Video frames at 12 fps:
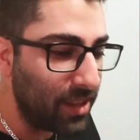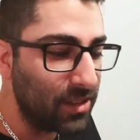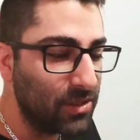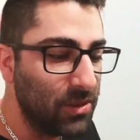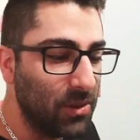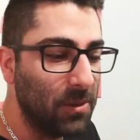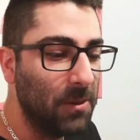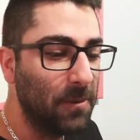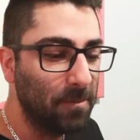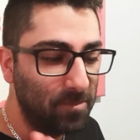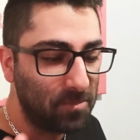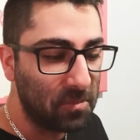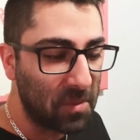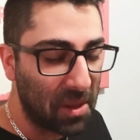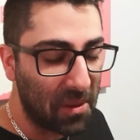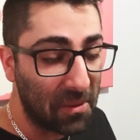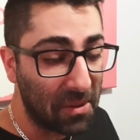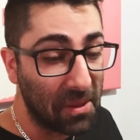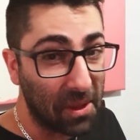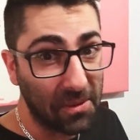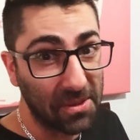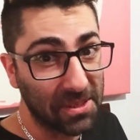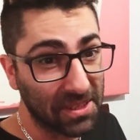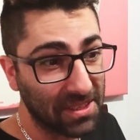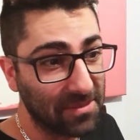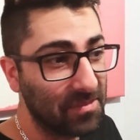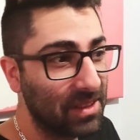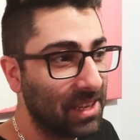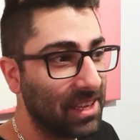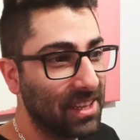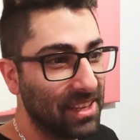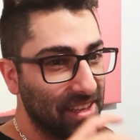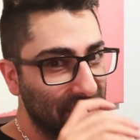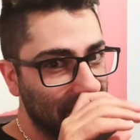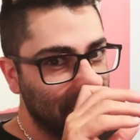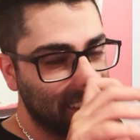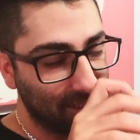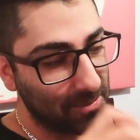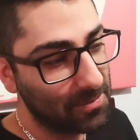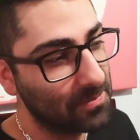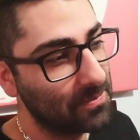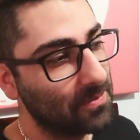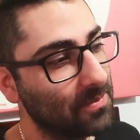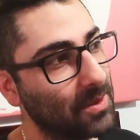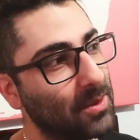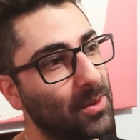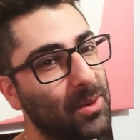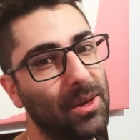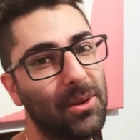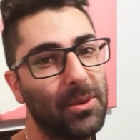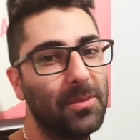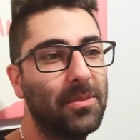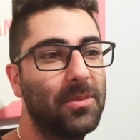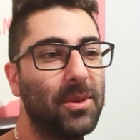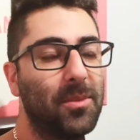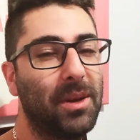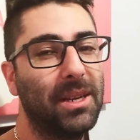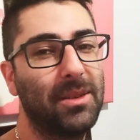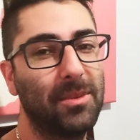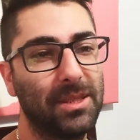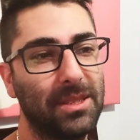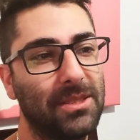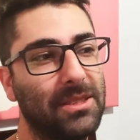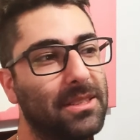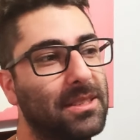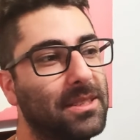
So, anyway, that was good. And then we went home. We went back to my sister's.